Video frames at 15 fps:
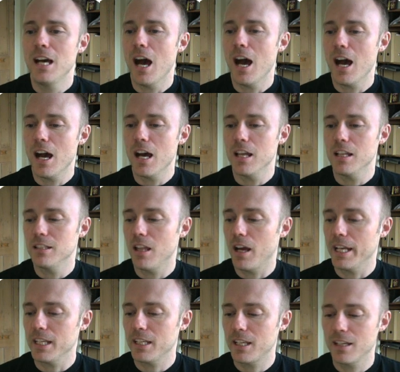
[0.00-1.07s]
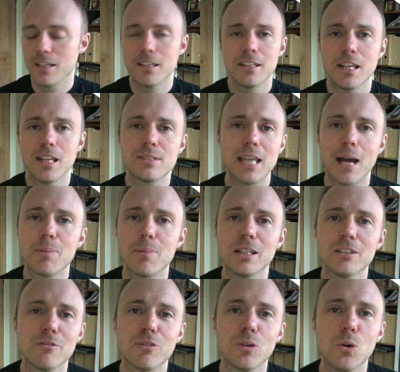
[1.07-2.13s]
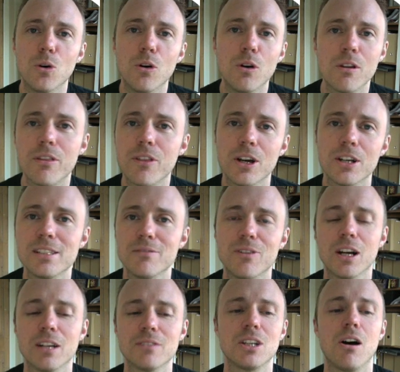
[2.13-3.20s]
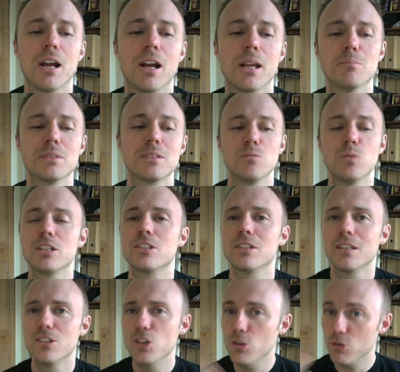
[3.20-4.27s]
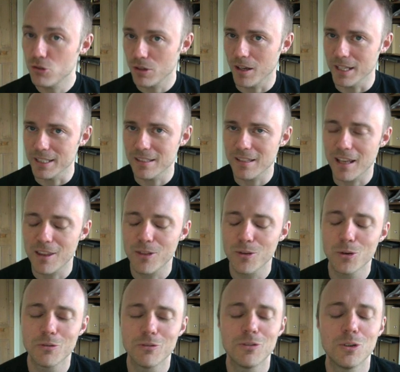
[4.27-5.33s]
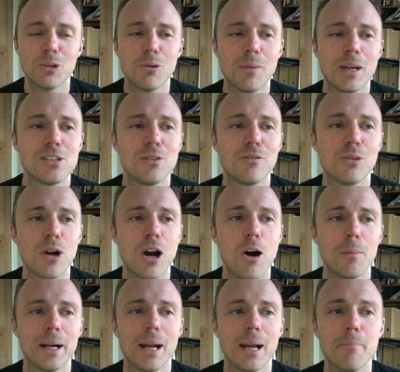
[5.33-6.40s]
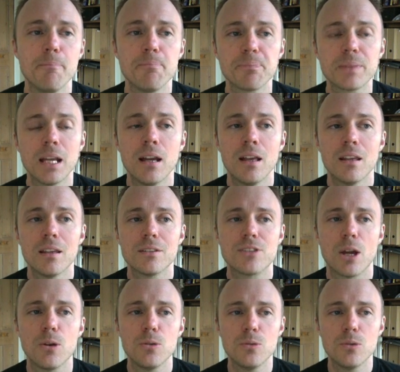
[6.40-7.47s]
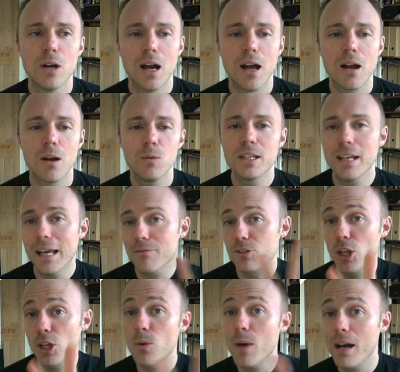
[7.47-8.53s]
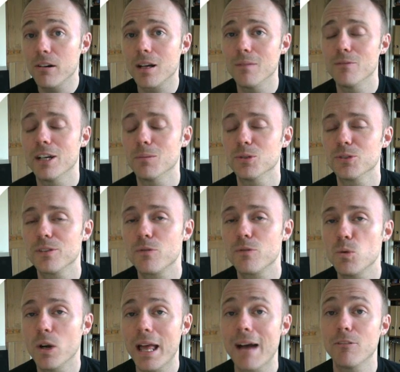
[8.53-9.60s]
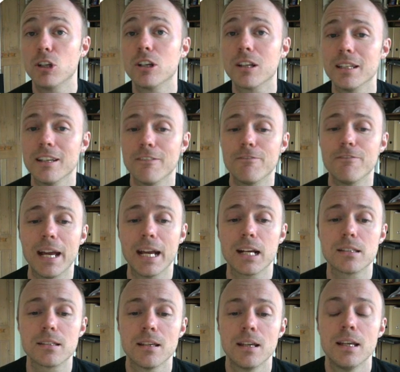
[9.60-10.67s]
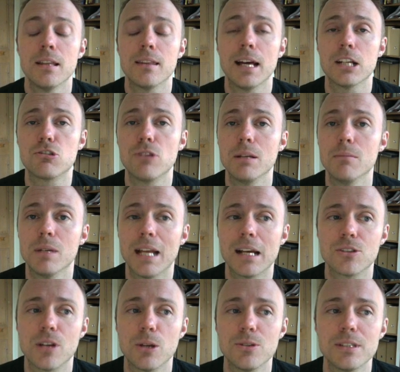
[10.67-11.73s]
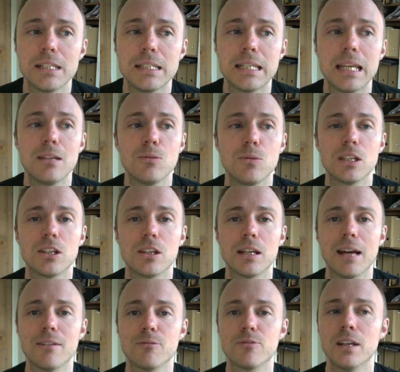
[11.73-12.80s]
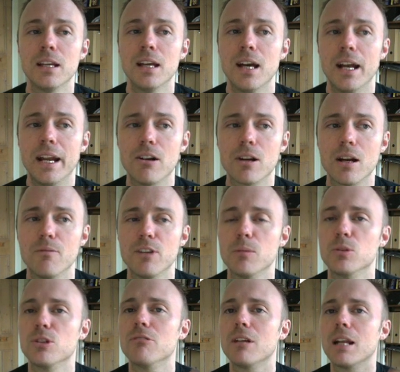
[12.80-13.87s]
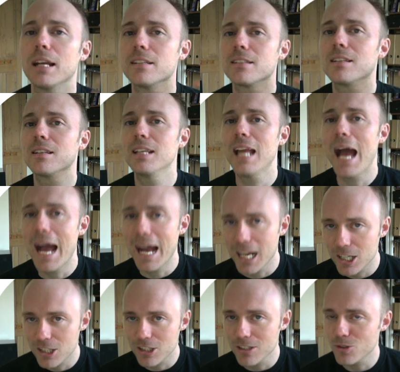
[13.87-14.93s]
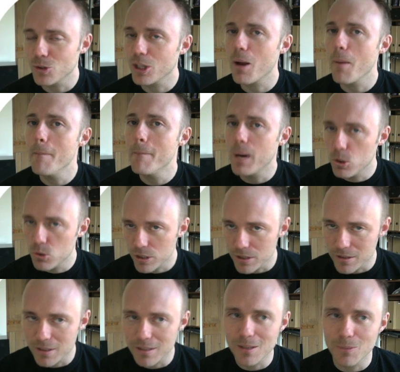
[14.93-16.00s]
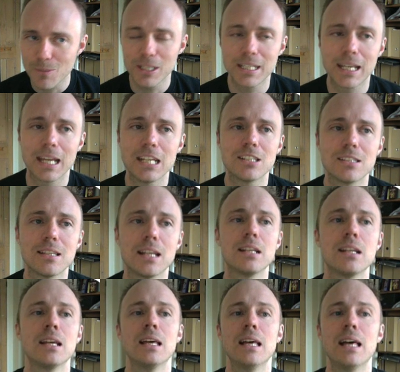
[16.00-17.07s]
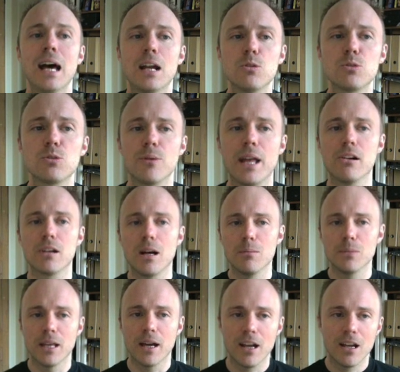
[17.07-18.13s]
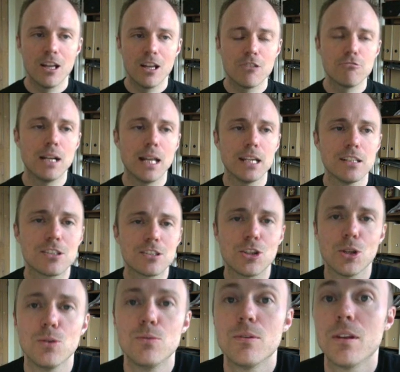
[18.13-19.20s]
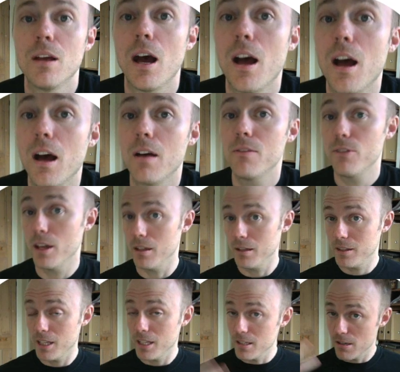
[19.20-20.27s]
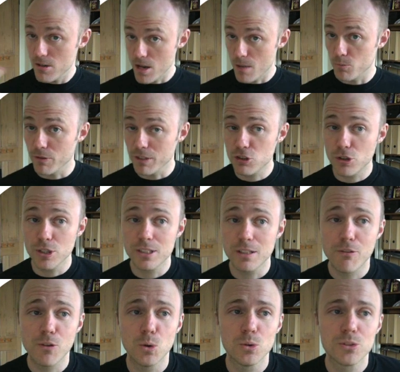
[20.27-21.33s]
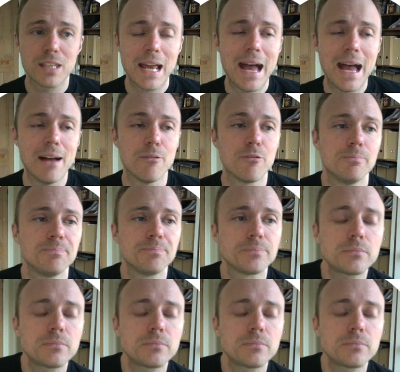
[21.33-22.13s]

like tapping the floor 35 times, which neutralizes that thought for you and makes you feel calm again. So we can have two outcome variables. If you want to have a look at the effect that a treatment has on OCD, we could have an outcome variable that relates to the actions or the compulsions that someone engages in, and also an outcome that relates to the number of intrusive thoughts they have.